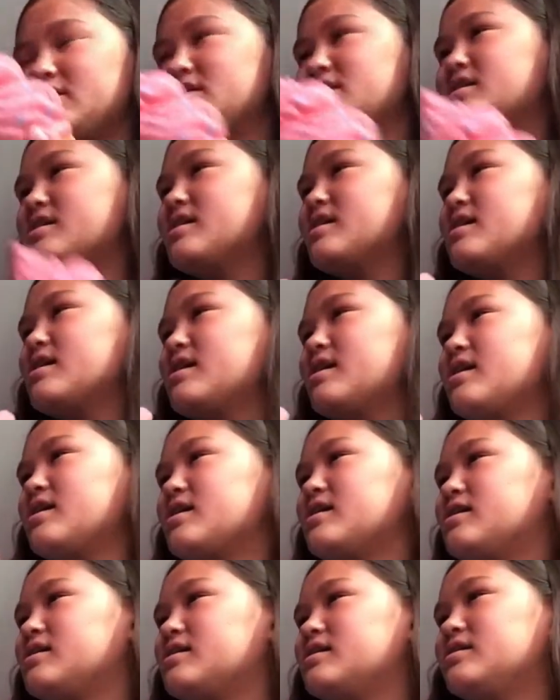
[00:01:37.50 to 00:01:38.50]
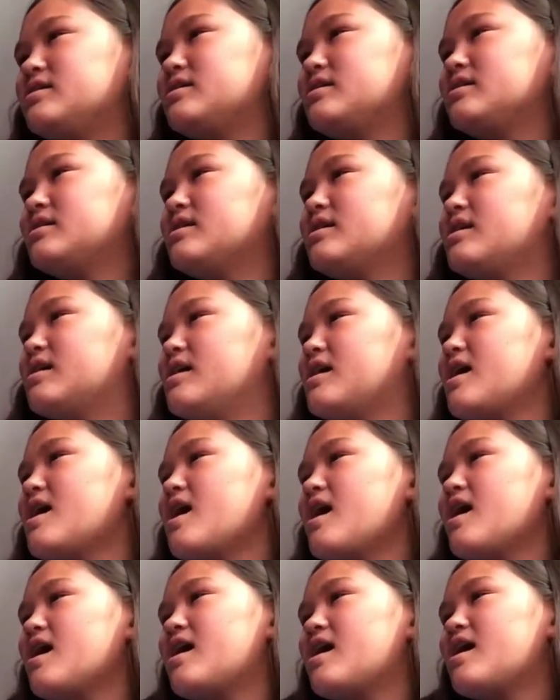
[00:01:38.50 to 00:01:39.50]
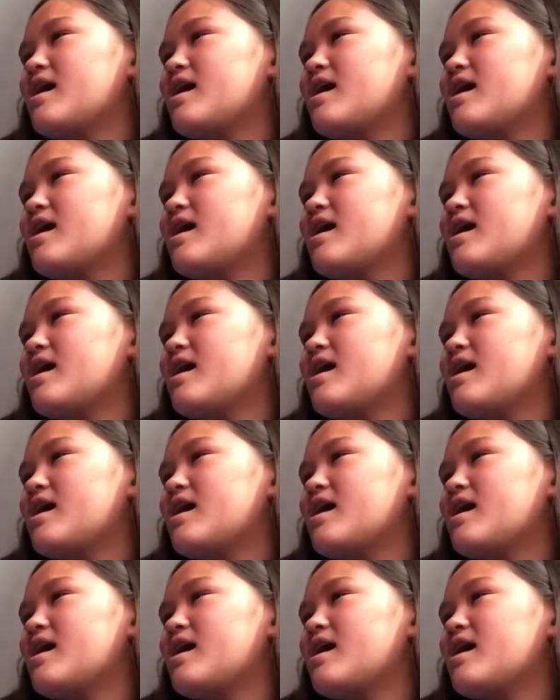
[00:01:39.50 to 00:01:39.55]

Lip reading: Nobody speaks.